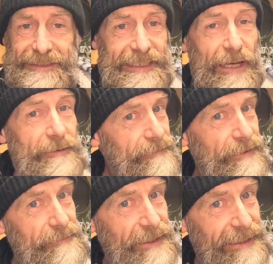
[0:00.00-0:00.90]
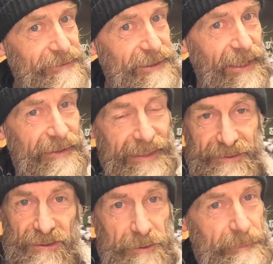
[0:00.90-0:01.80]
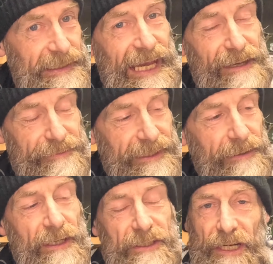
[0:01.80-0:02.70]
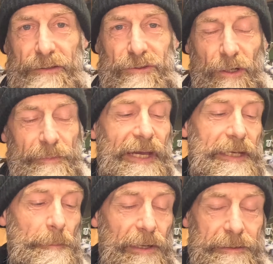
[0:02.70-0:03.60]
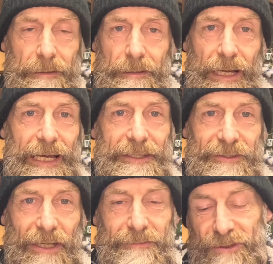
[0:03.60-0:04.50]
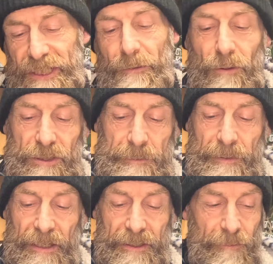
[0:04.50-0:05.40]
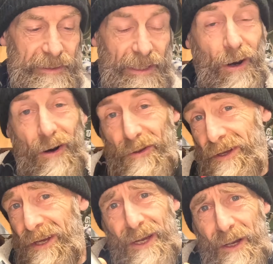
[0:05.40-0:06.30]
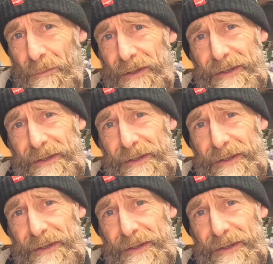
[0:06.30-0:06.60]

the only real downside of that. So just be careful, you know, don't drop that in a puddle and don't jet wash your bike with it on. But